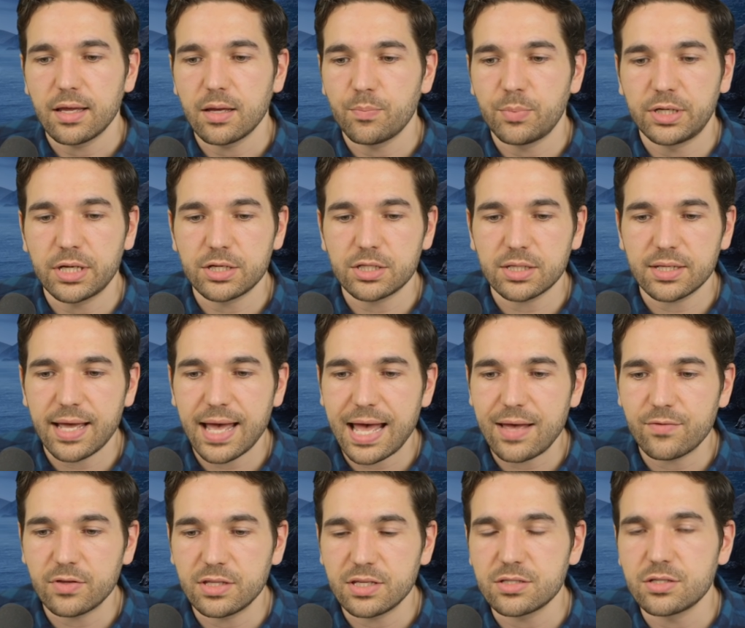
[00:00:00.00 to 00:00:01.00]
potentially
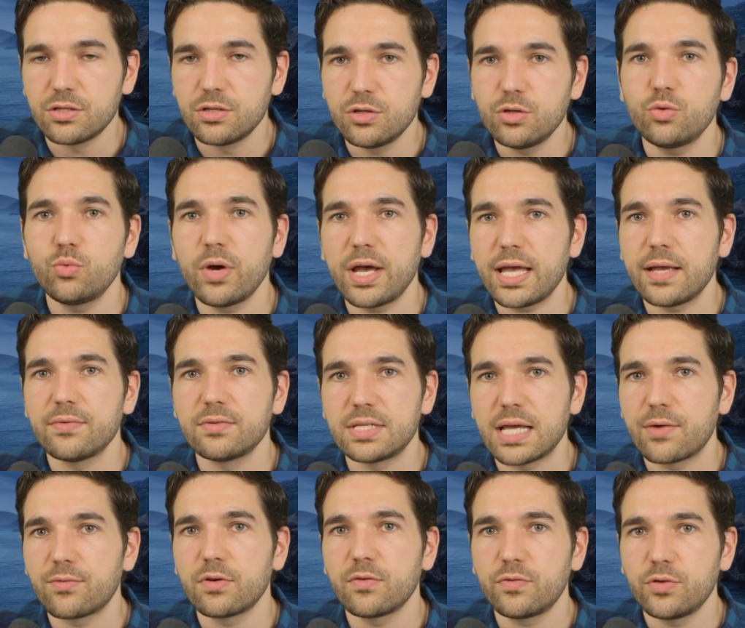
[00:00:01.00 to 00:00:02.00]
having these new waves
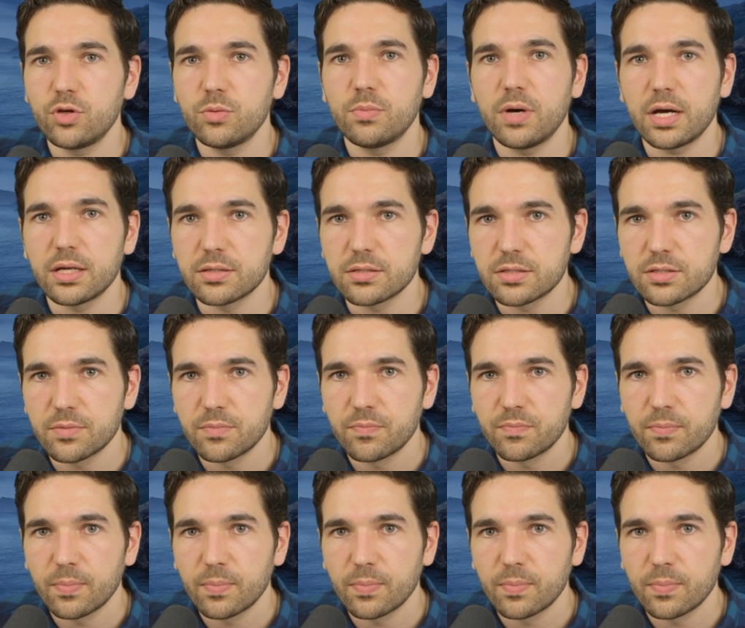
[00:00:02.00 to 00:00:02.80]
every few months